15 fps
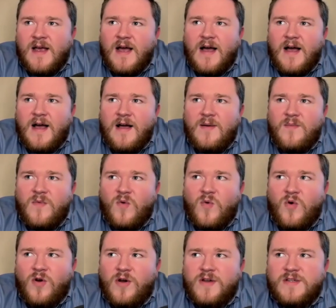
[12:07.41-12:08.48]

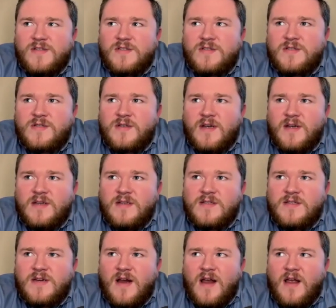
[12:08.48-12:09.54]
or
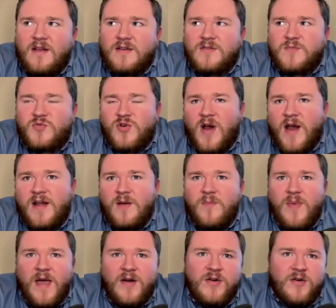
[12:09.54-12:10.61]
is trying to
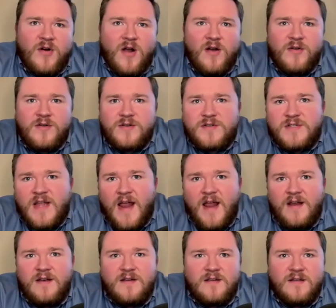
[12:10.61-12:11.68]
better
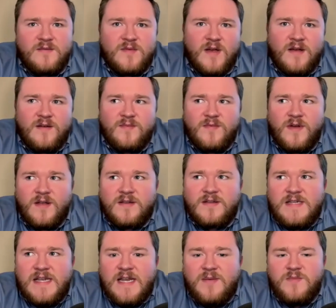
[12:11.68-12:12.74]
understand a
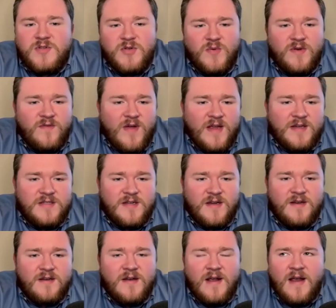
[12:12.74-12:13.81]
team to invest
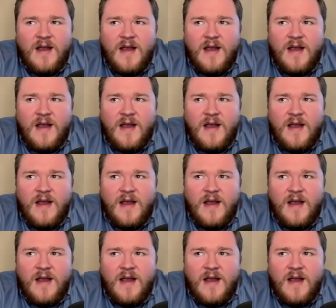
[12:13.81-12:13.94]
in,